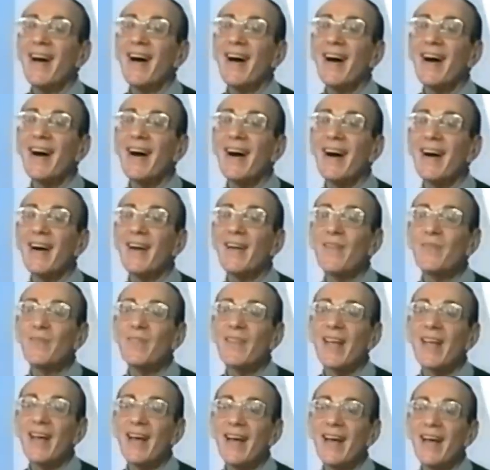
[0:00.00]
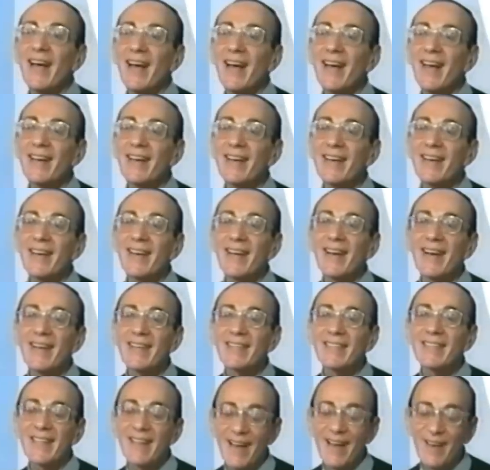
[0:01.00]
uh, and
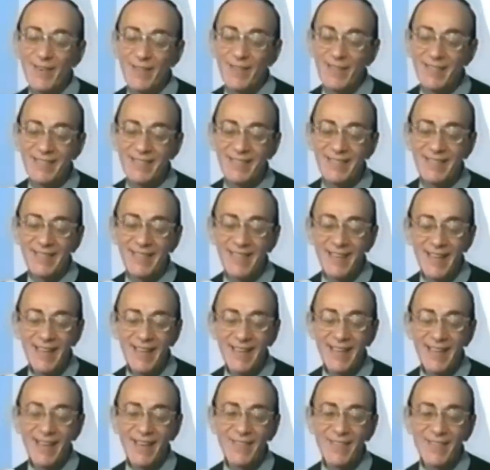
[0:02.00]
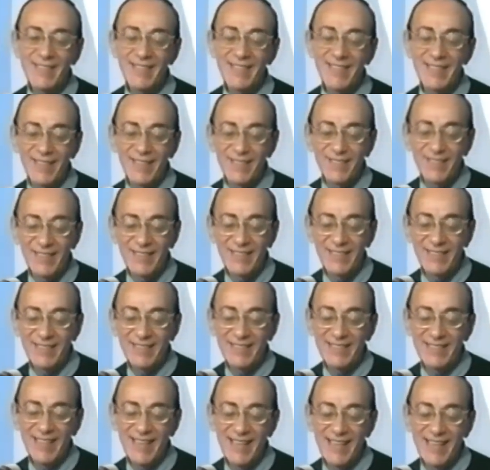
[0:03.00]
uh, so that was that was a kind of a
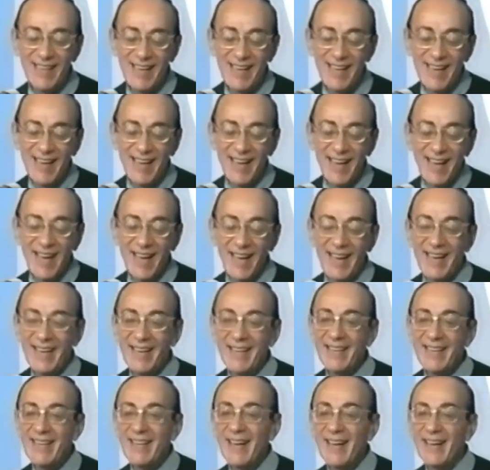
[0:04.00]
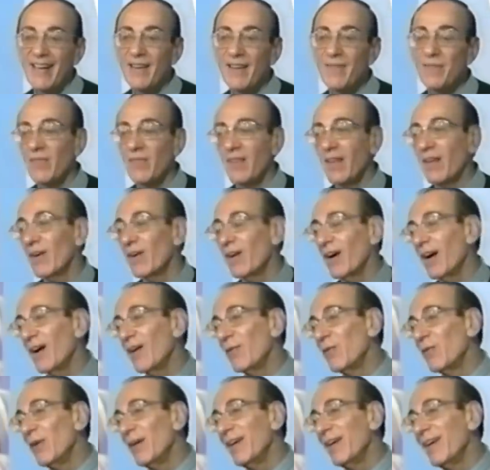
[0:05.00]
clear sign. And uh,
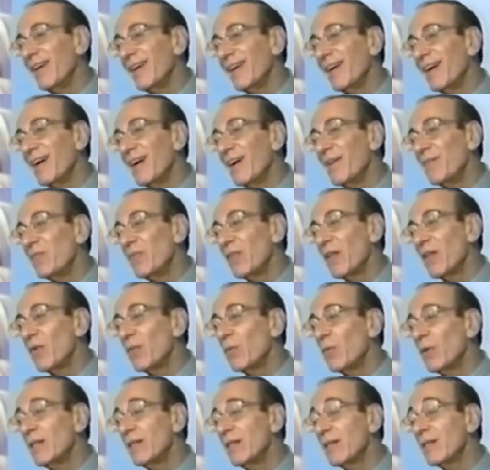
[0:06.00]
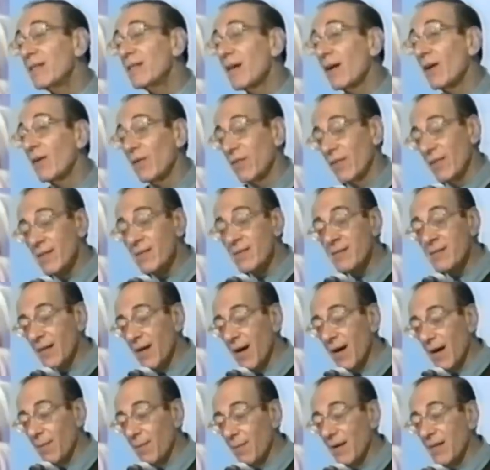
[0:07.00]
we we did go, and this
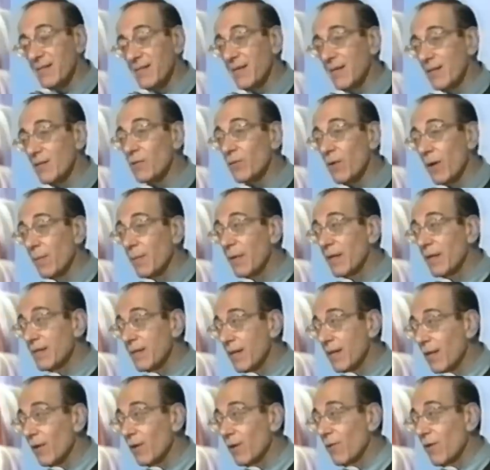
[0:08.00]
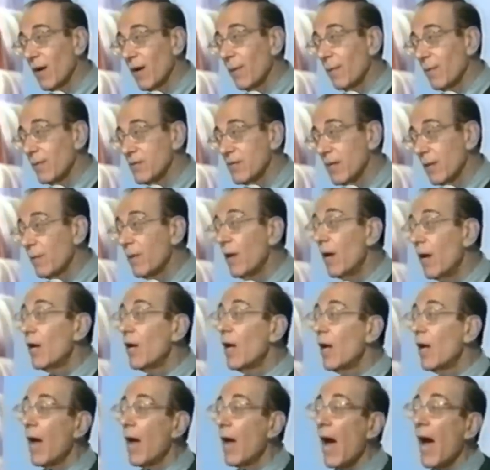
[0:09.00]
time I sent Swami a telegram. I said,
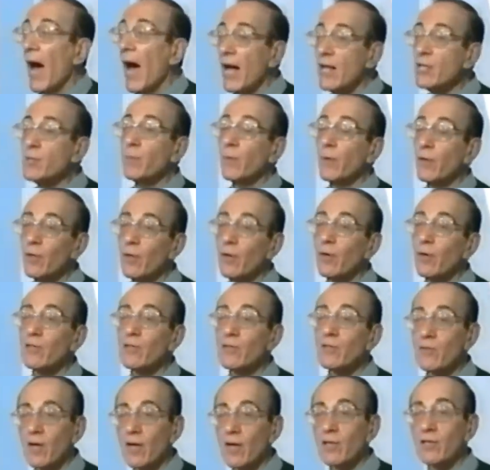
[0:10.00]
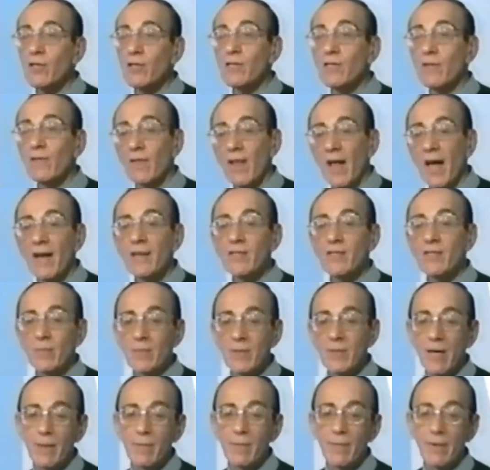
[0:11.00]
as per your instructions of last
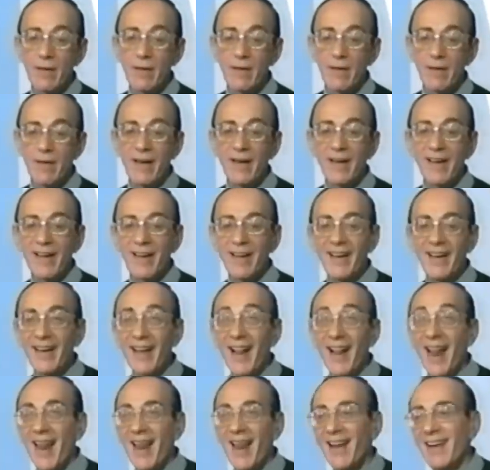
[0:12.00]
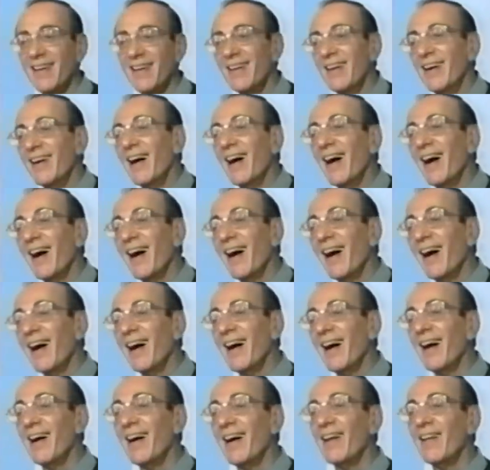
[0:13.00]
September,
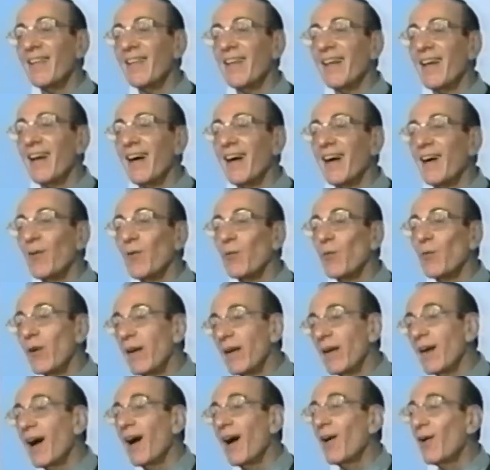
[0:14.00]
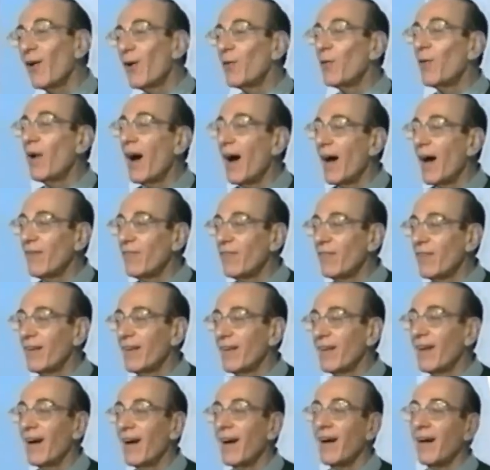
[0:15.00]
uh, we are
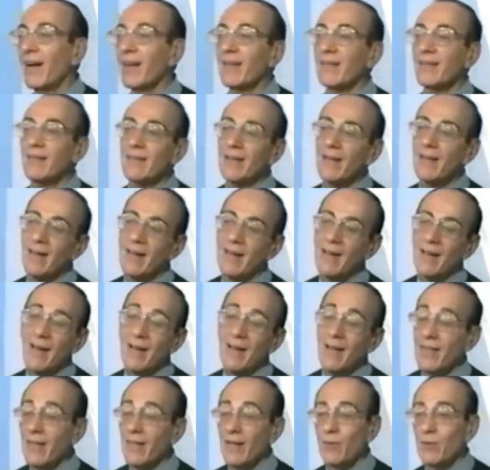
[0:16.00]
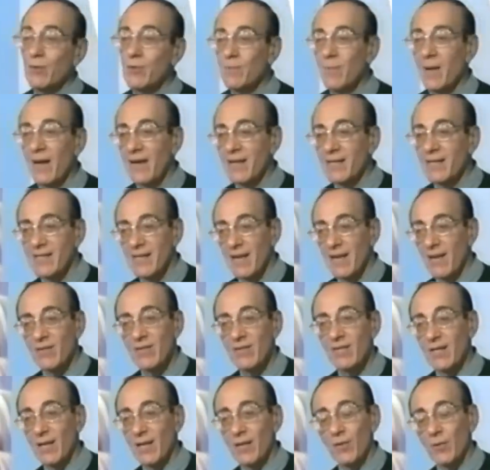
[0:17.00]
arriving on, uh, I think it was May
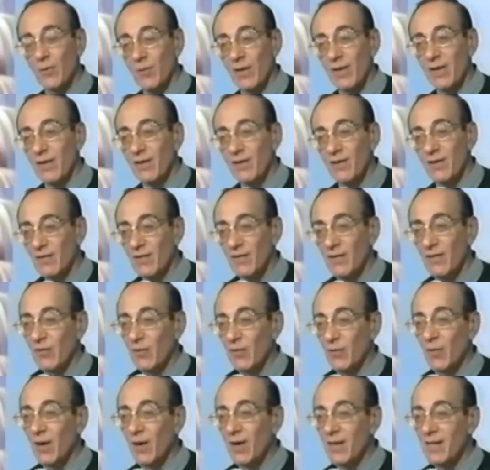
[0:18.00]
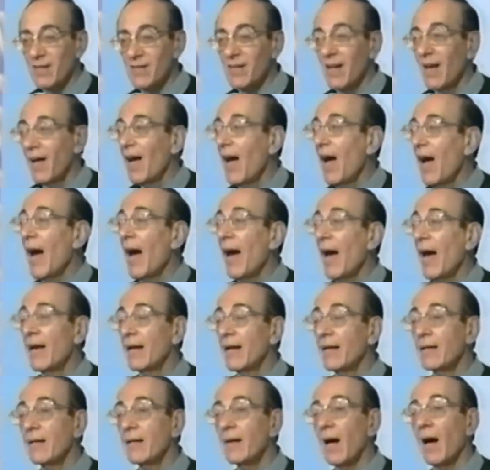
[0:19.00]
17th or whatever it was,
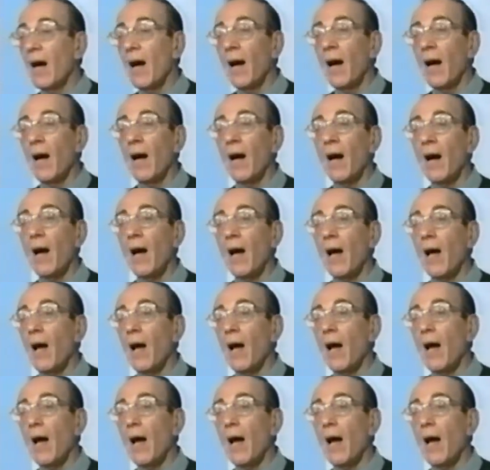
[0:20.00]
and uh,